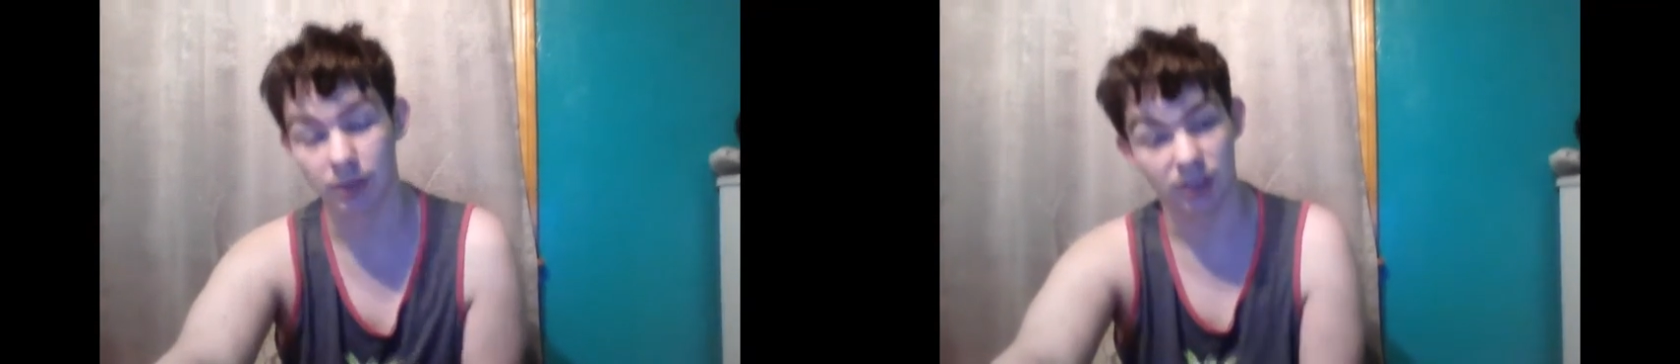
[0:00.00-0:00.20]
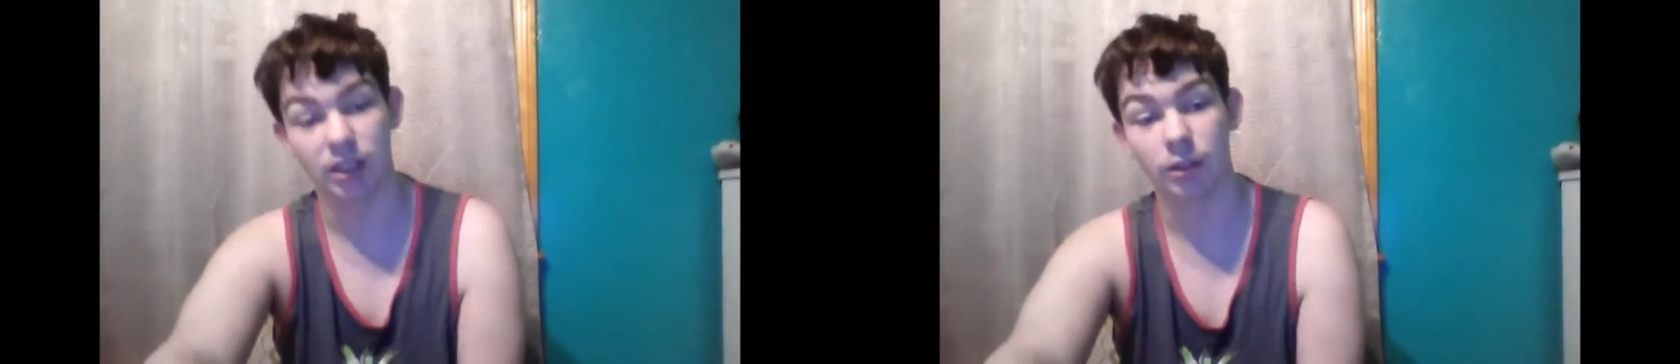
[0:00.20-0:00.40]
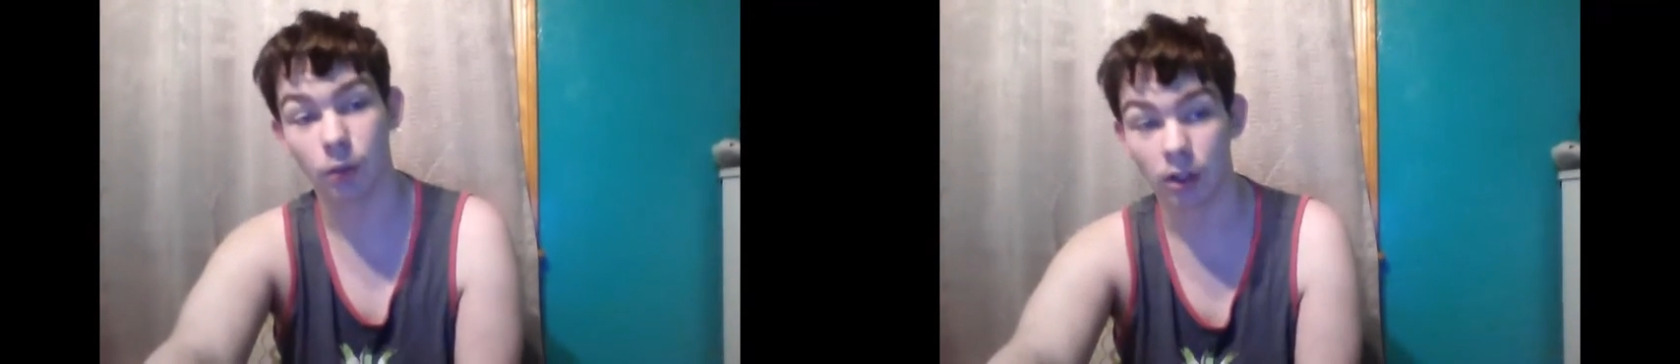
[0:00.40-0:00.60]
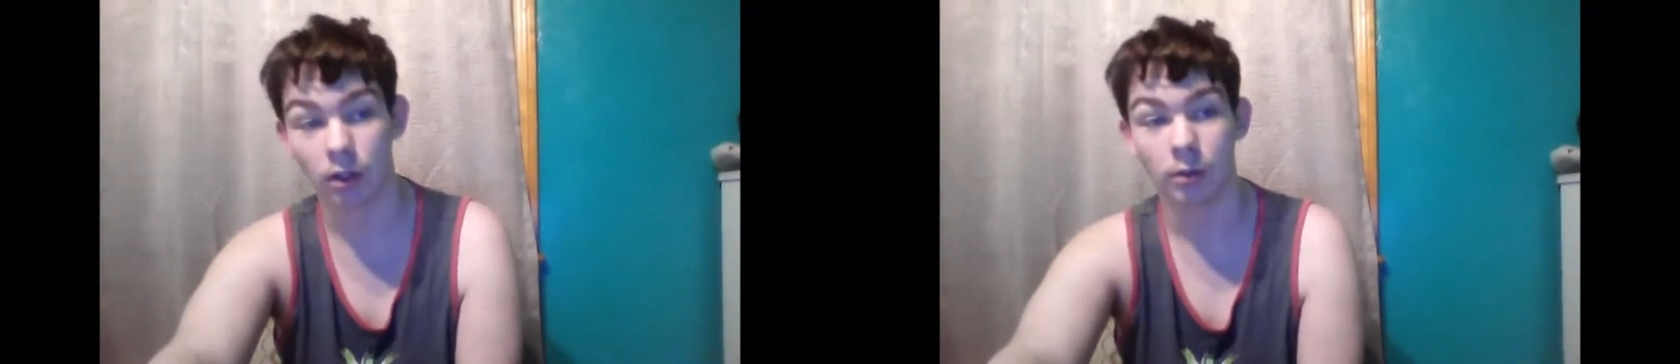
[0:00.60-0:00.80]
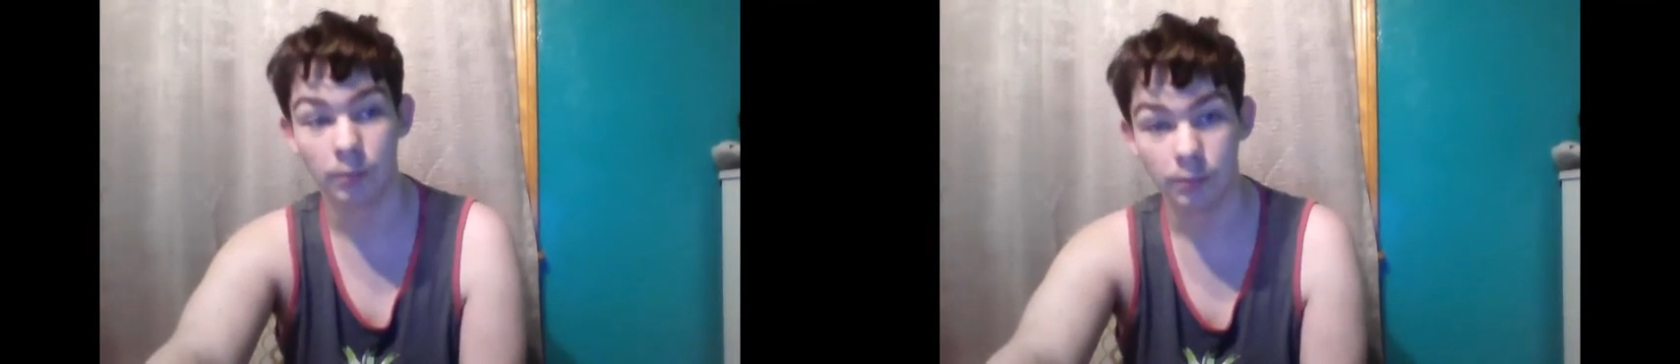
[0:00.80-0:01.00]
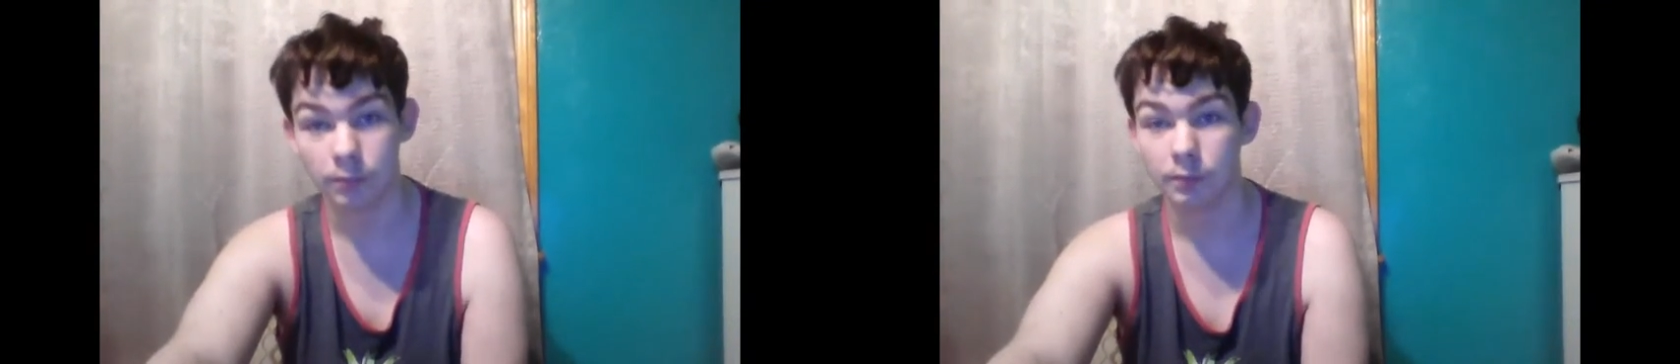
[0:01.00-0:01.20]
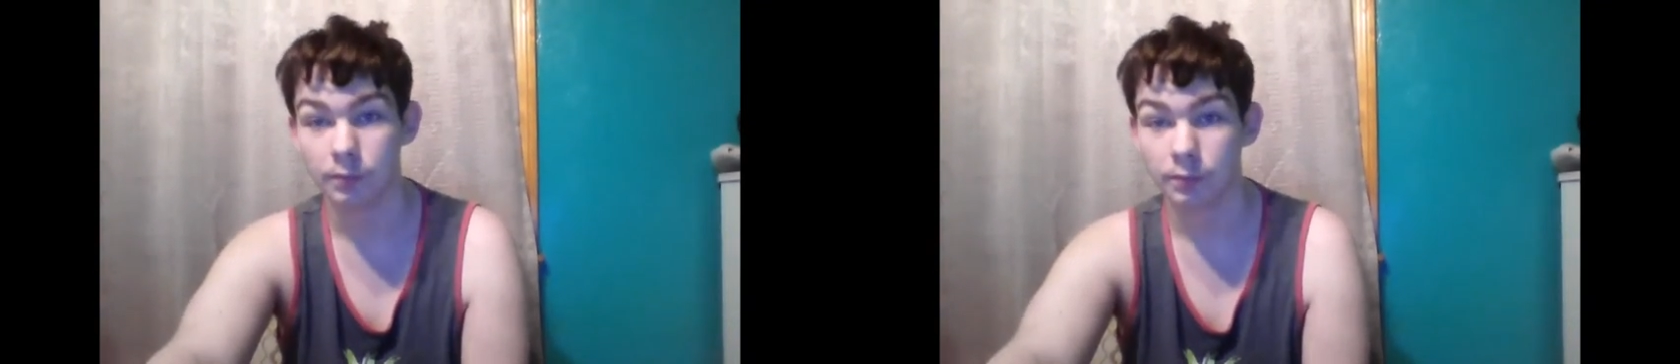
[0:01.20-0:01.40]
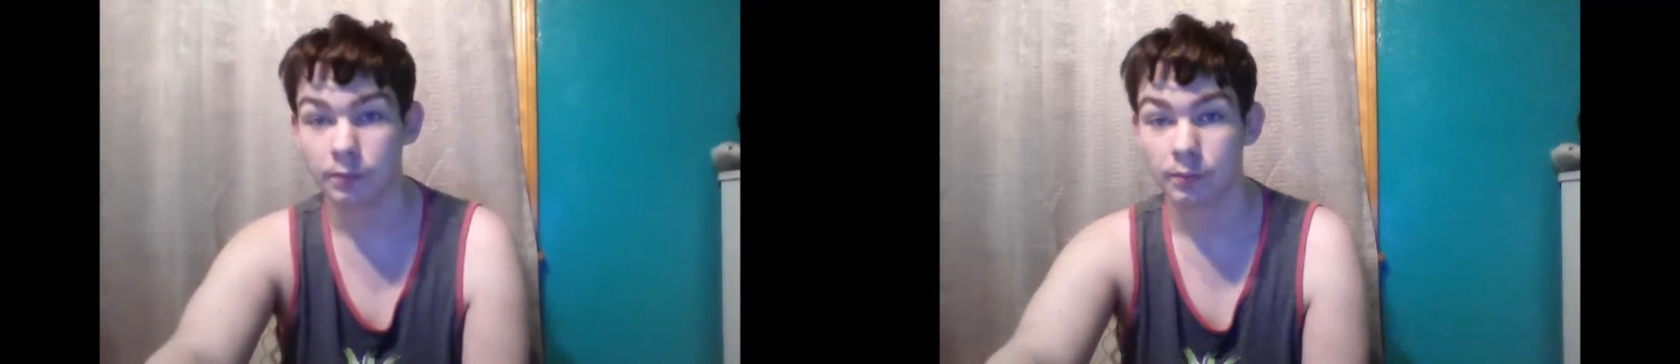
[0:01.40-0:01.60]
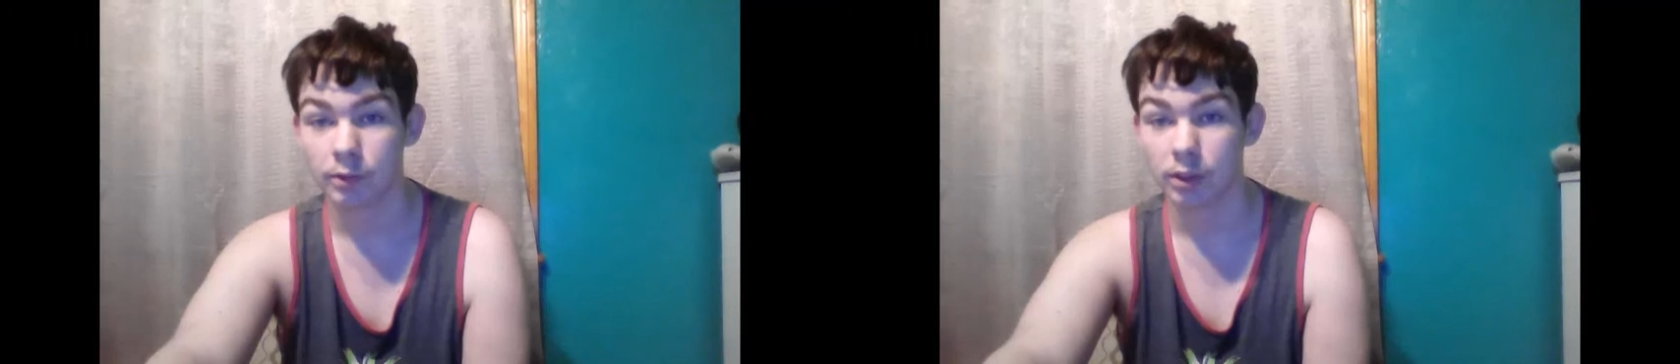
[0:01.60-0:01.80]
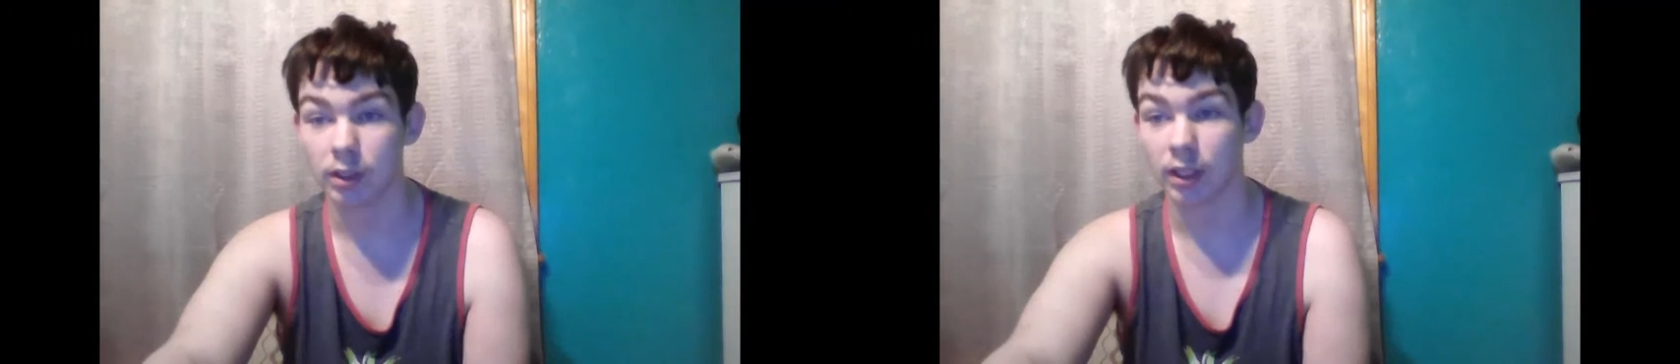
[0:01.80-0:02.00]
see you all
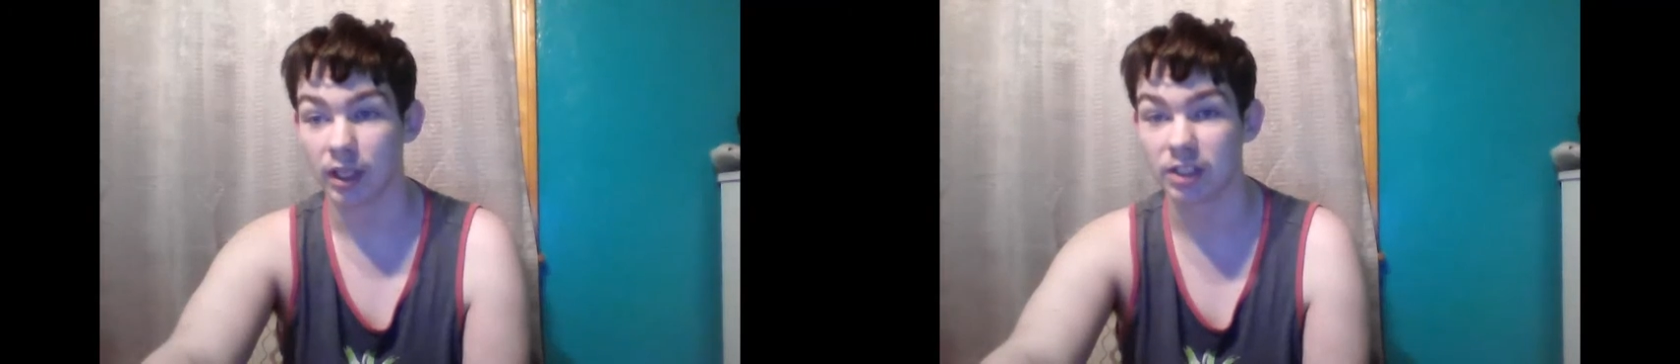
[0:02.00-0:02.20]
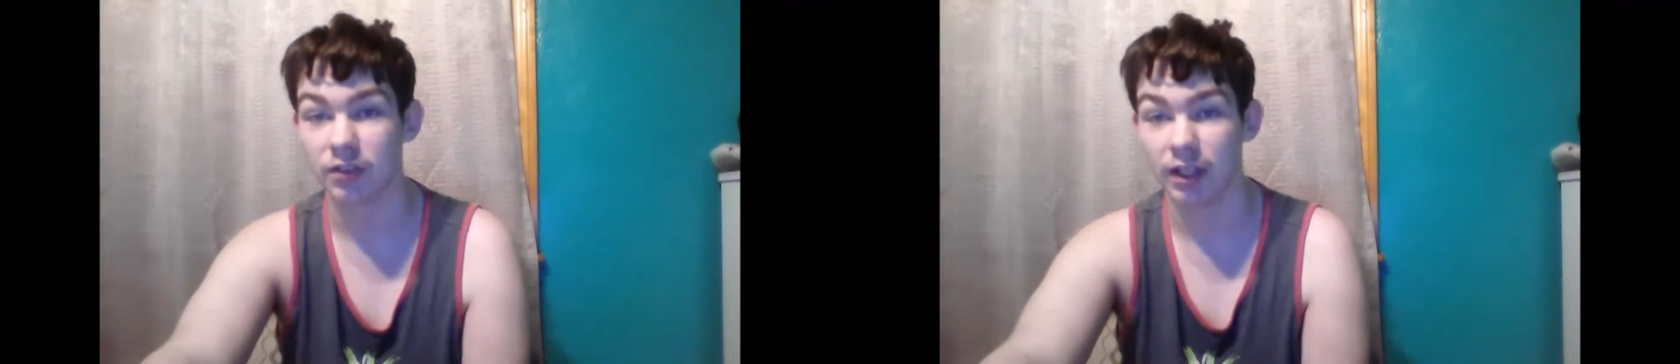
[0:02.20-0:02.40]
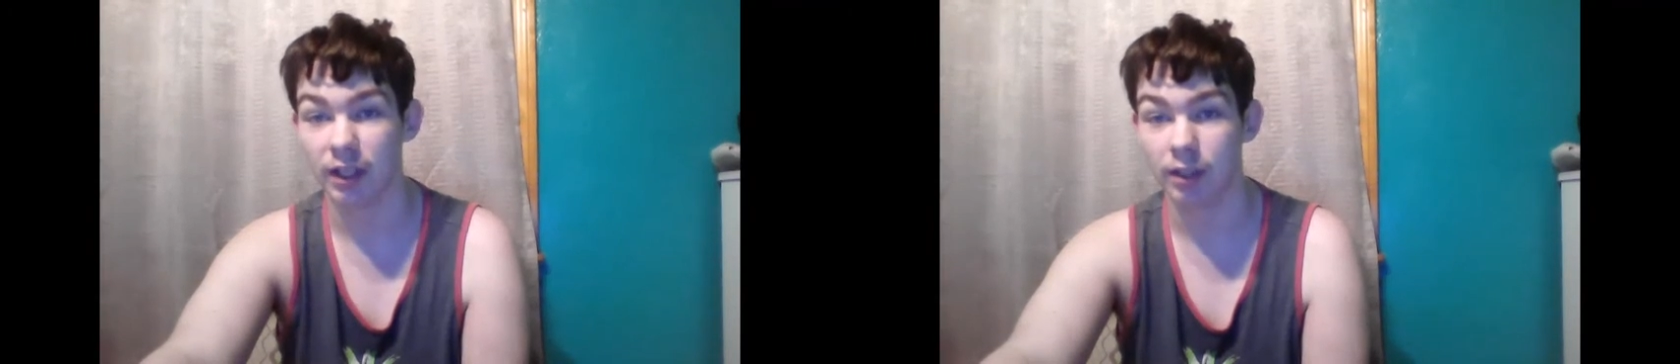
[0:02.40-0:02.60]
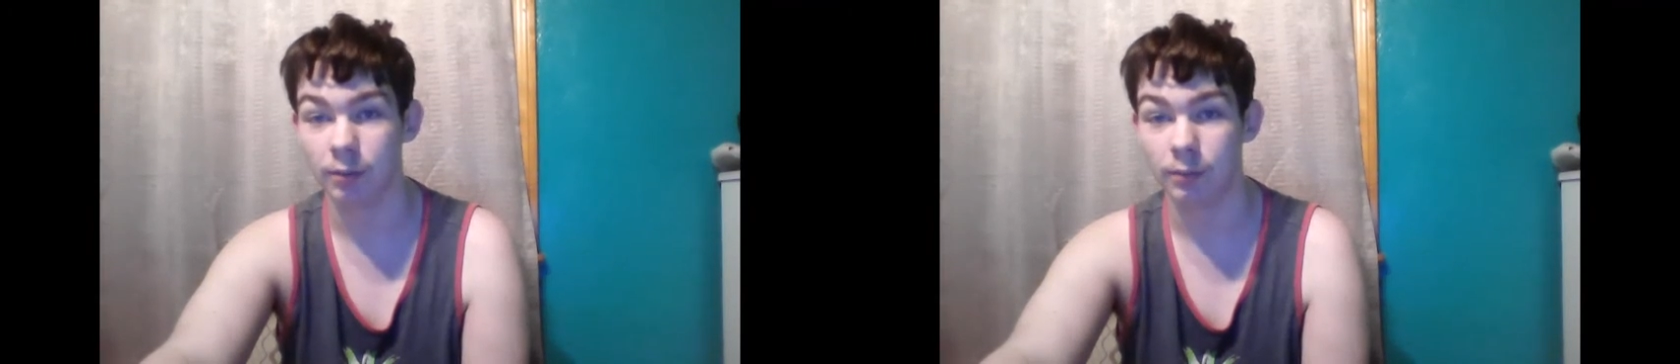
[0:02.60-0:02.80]
in the next video.